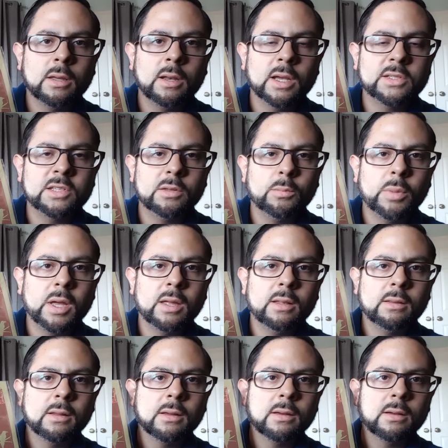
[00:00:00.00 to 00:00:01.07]
excellent
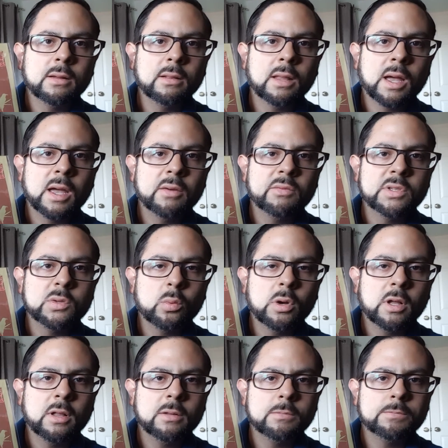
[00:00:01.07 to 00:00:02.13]
band live as
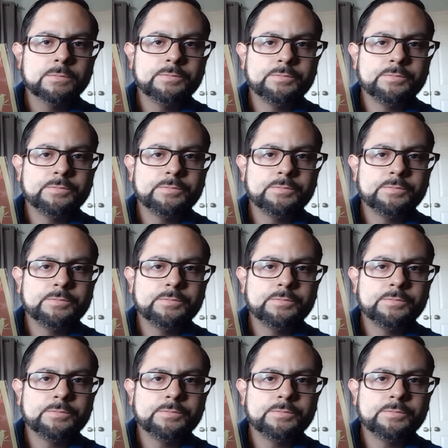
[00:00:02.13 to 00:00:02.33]
well.